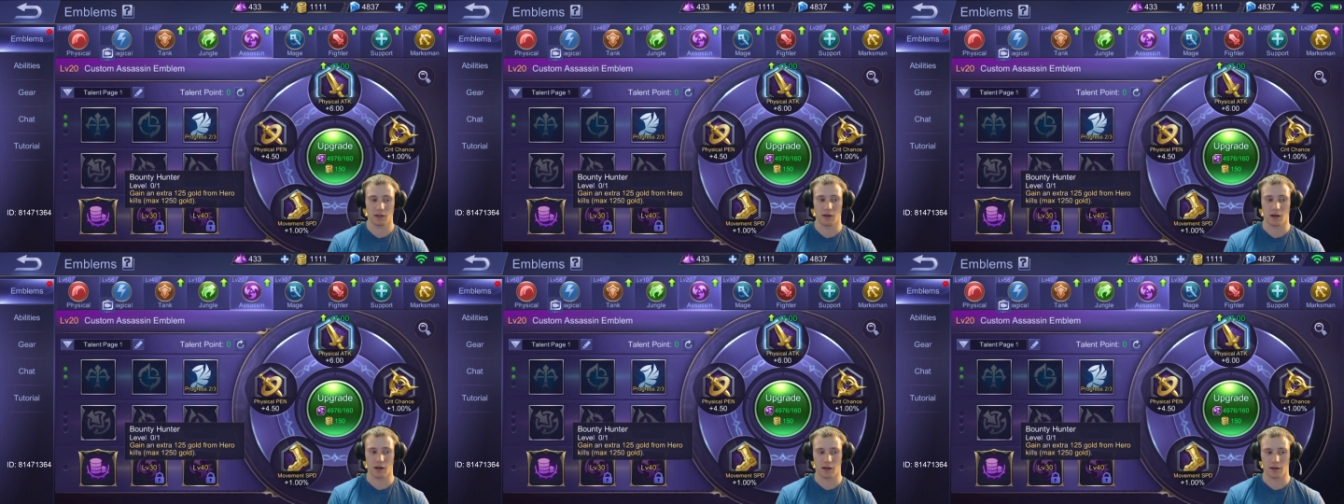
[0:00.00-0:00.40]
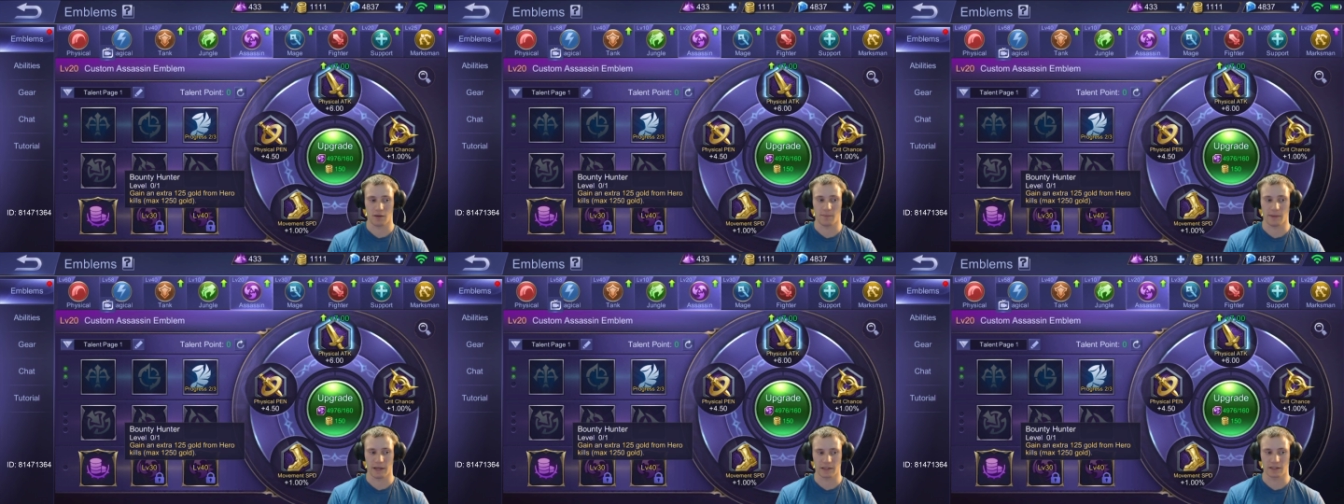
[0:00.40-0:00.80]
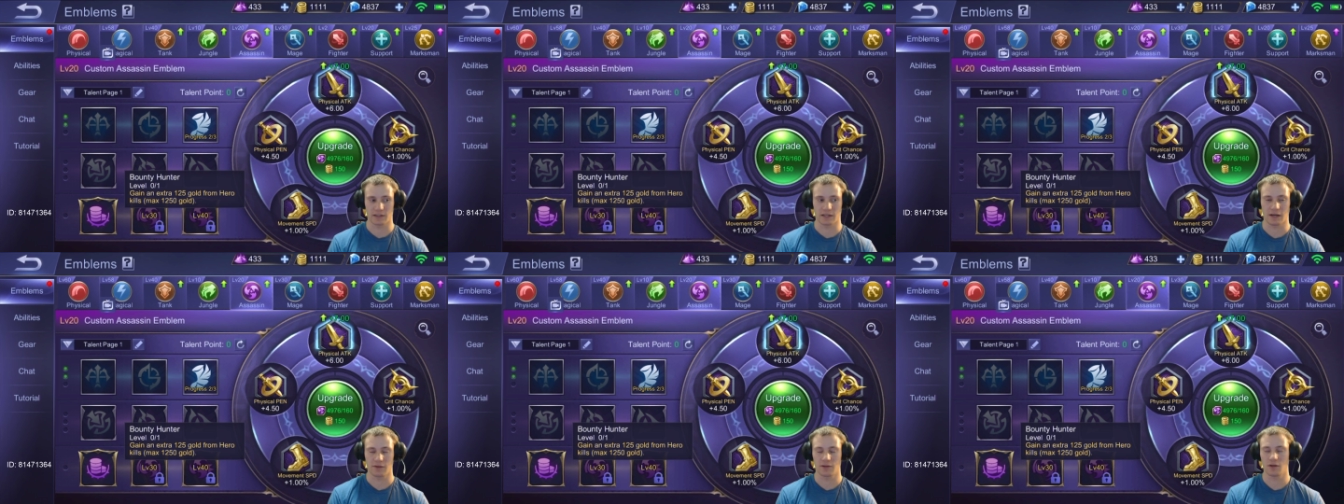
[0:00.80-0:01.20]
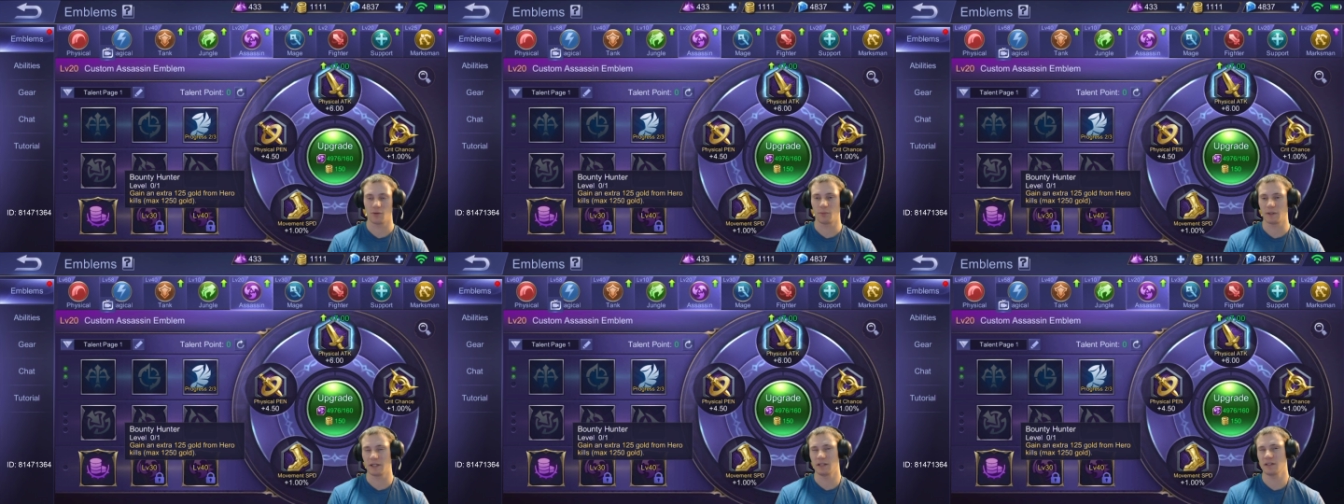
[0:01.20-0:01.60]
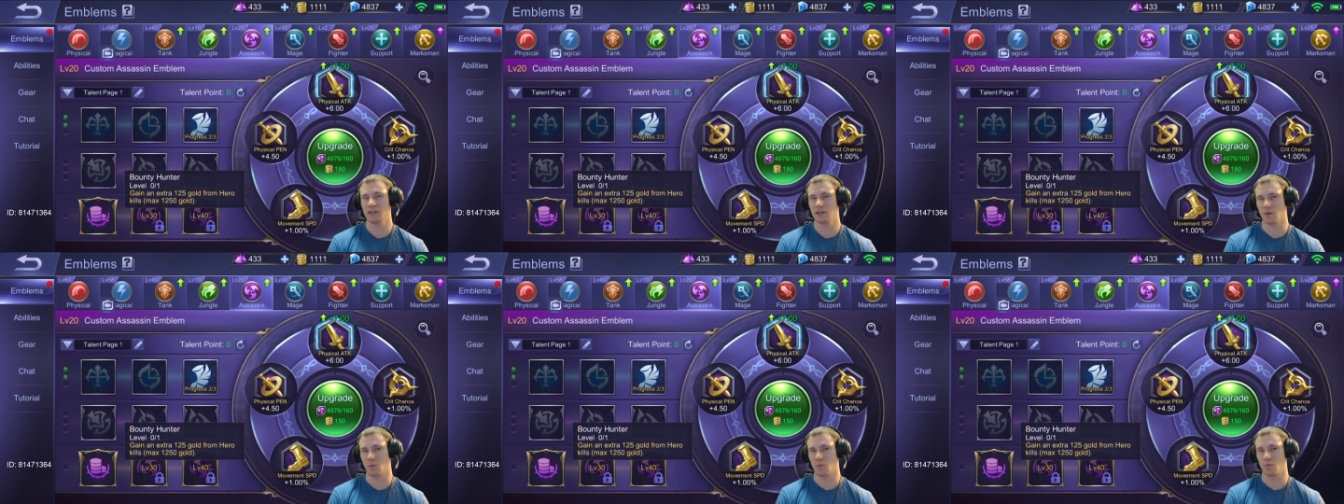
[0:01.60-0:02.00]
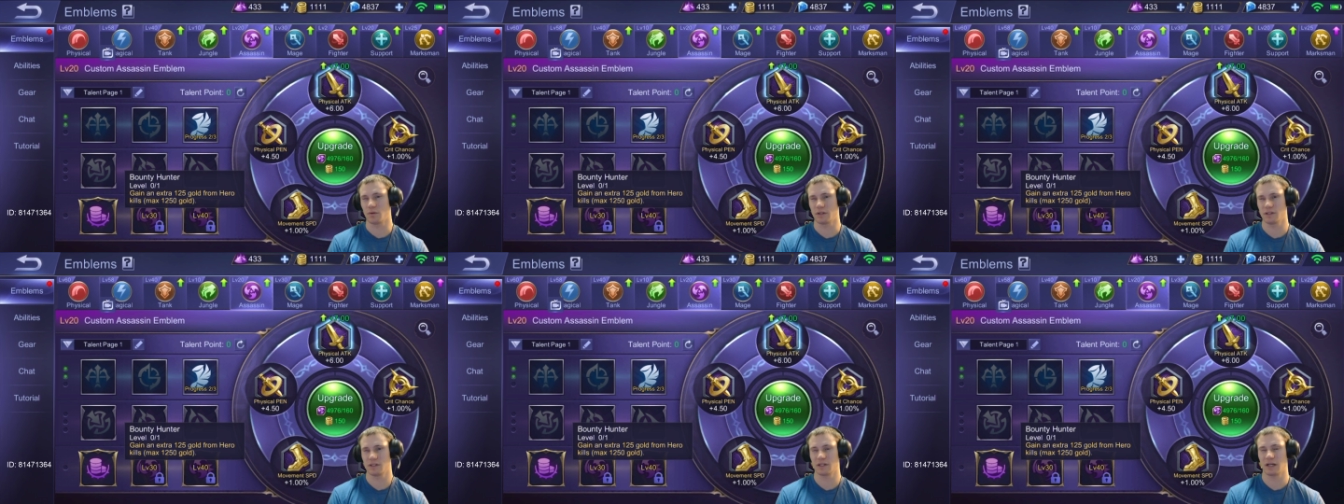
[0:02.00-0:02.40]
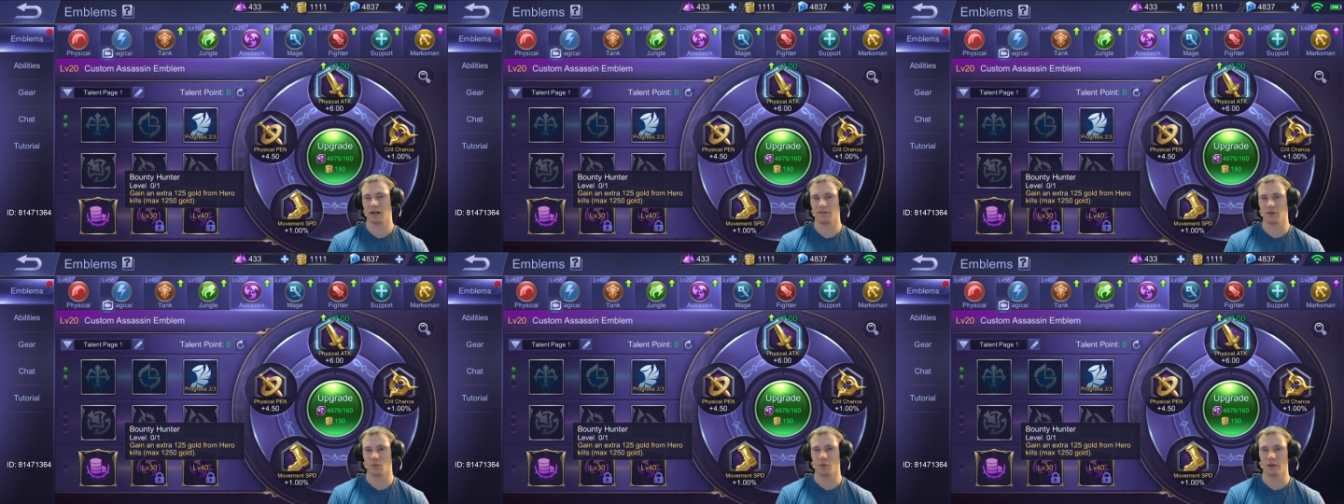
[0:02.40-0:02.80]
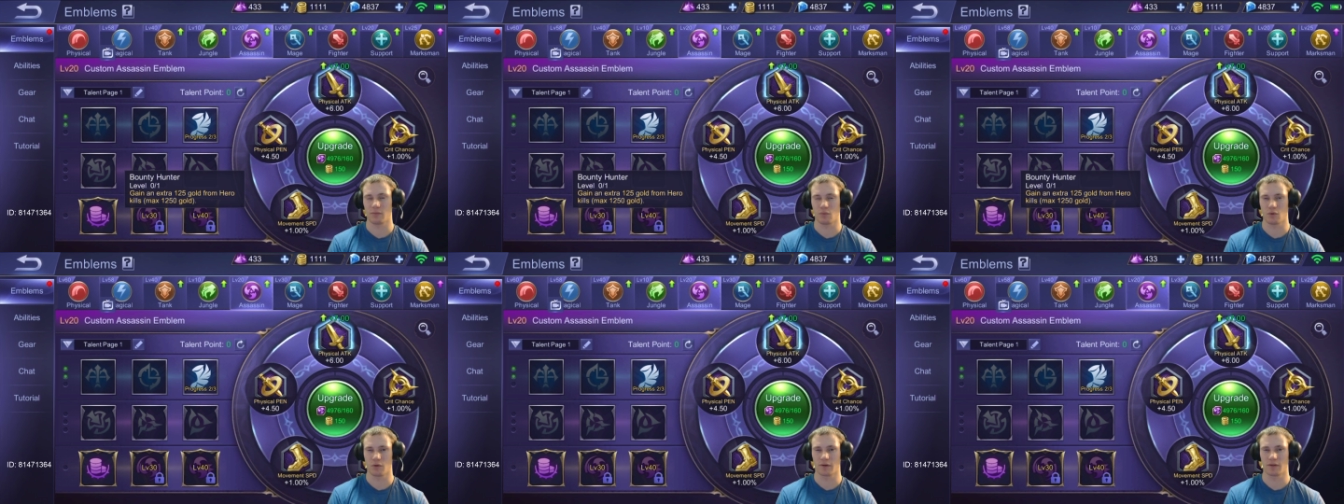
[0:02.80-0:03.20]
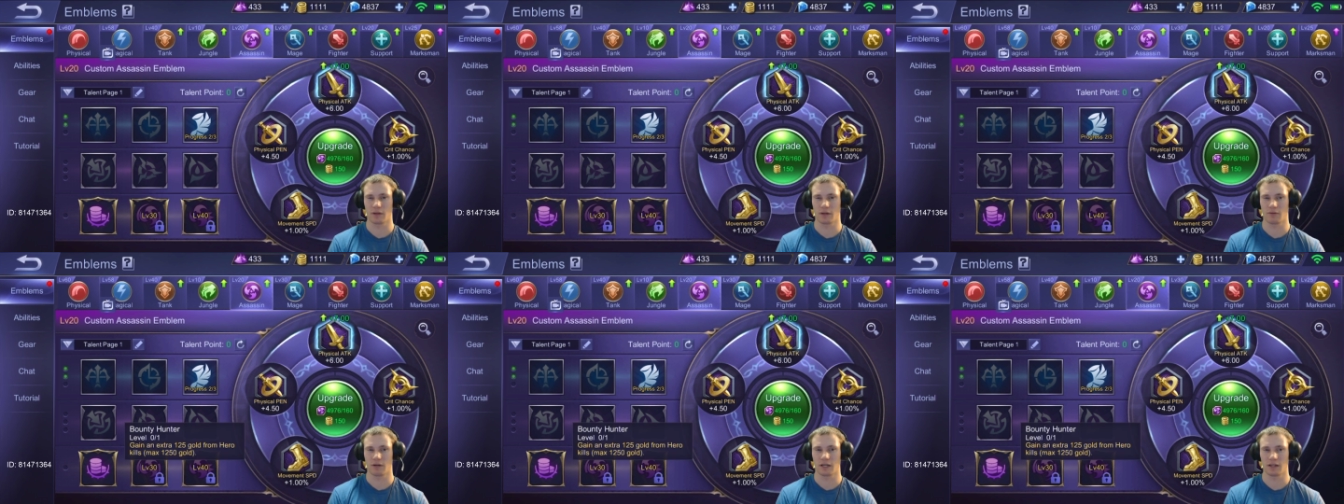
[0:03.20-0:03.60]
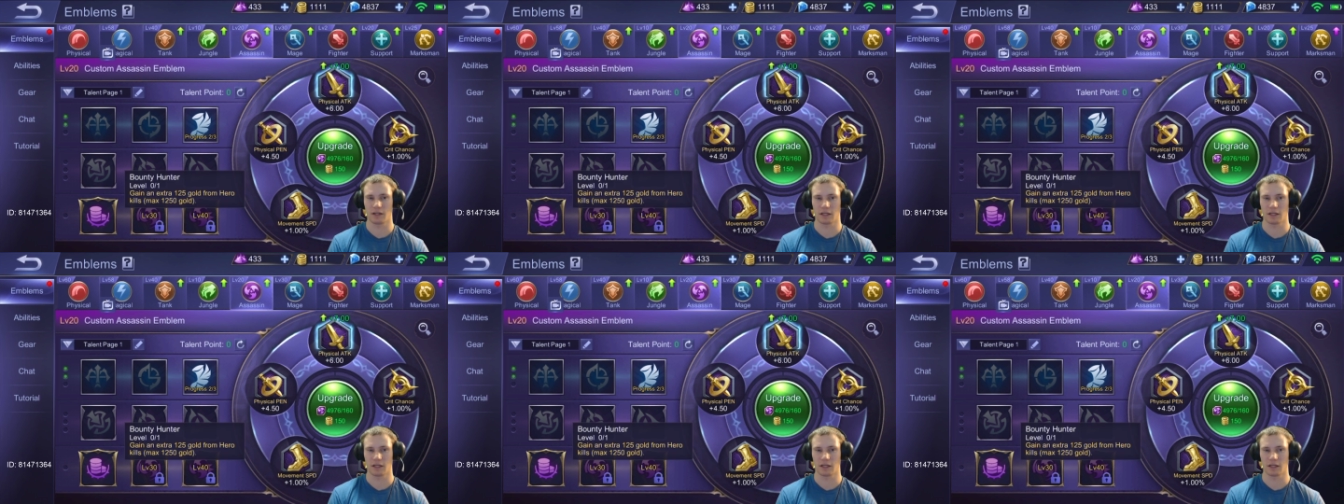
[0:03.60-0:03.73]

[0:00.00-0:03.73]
Uh, it maxes out, though, but this is a this is kind of a win more thing, right?